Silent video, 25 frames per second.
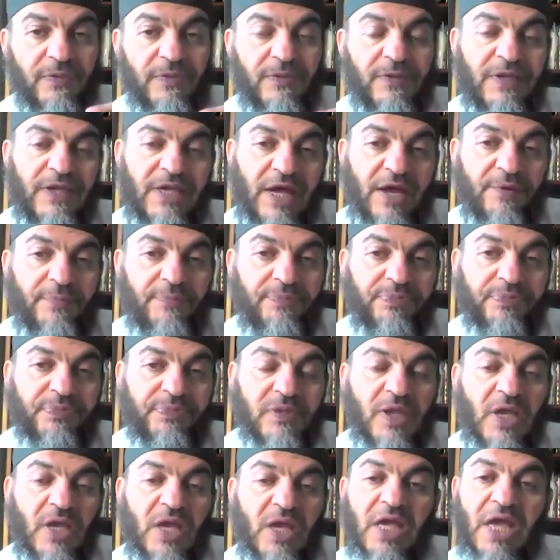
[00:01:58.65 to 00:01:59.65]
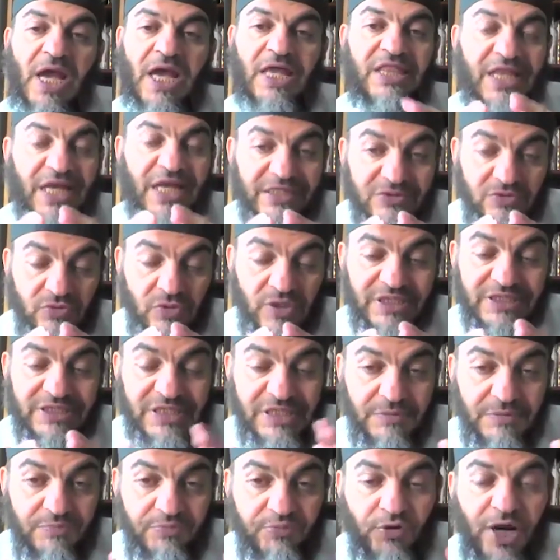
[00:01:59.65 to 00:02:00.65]
Yeah, and that was
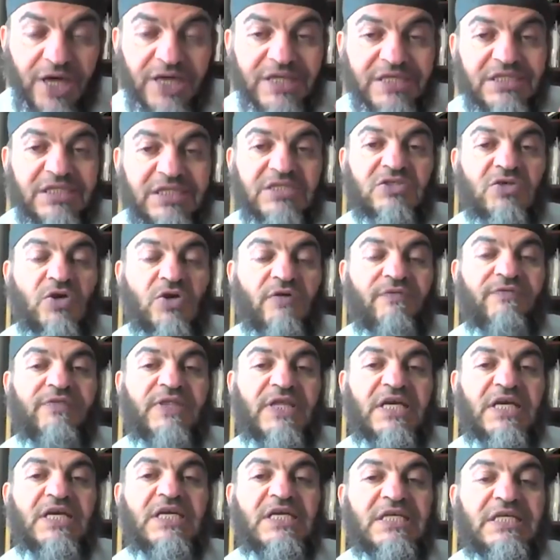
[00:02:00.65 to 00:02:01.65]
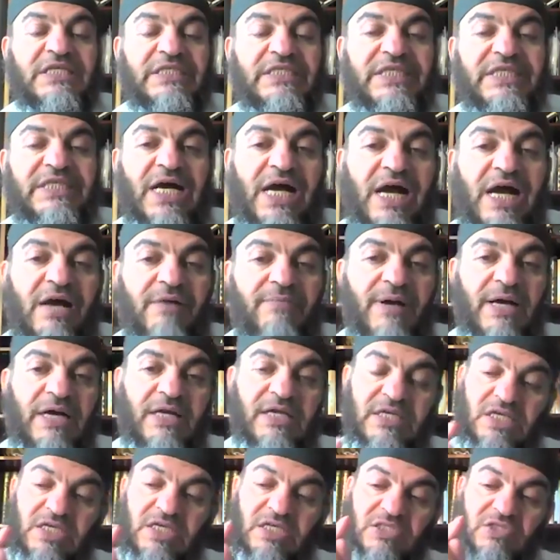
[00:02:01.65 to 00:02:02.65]
the practice of the Sahaba.
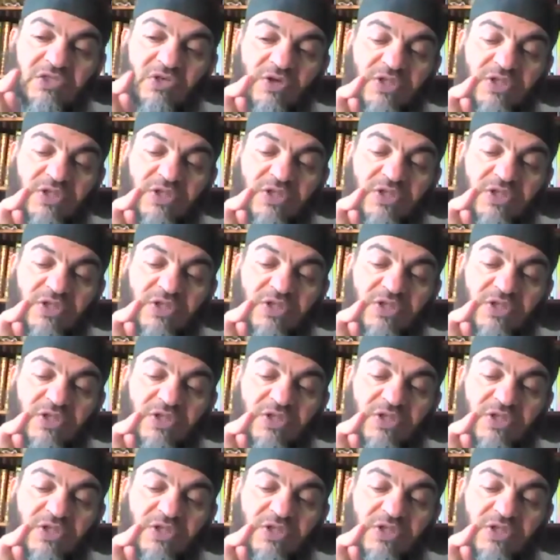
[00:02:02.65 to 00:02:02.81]
So